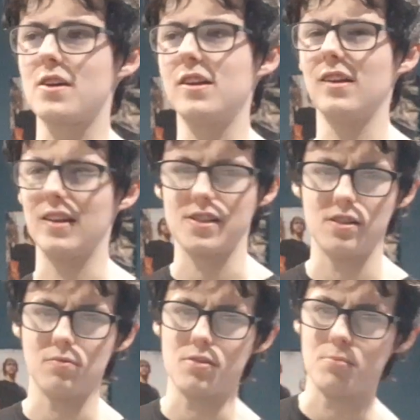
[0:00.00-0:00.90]
I didn't listen
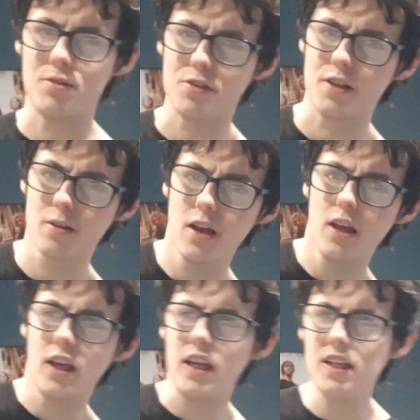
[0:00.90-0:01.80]
to his music.
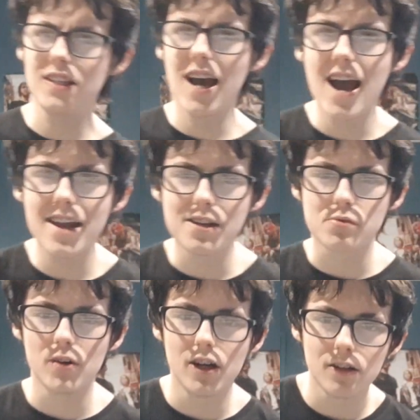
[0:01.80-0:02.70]
He died as
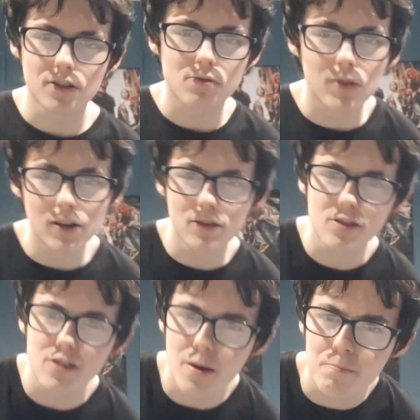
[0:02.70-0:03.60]
well as
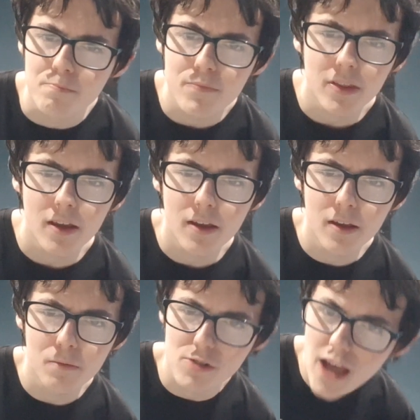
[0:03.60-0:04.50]
was
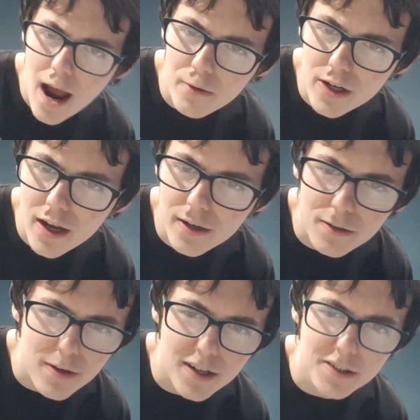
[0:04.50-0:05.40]
it Ariana
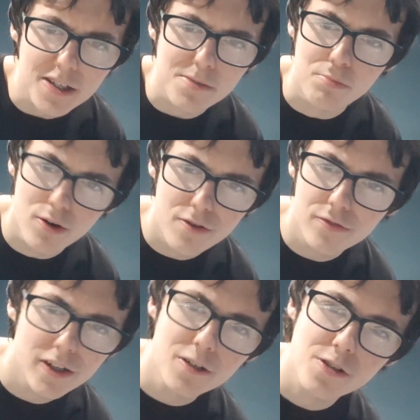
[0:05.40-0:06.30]
Grande's
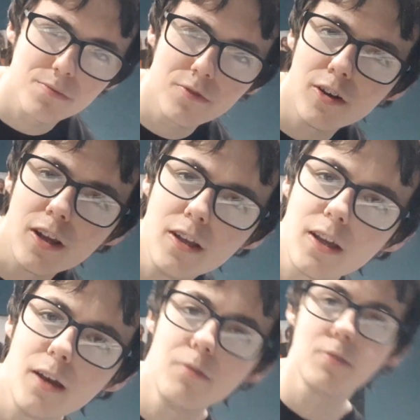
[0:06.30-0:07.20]
boyfriend or something? He
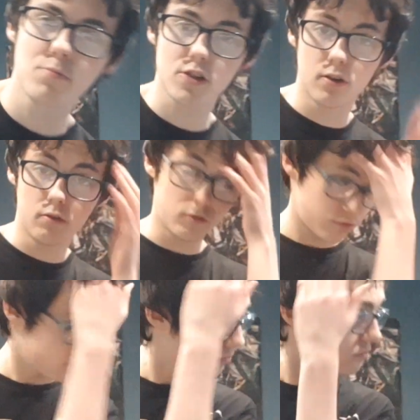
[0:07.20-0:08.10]
killed himself.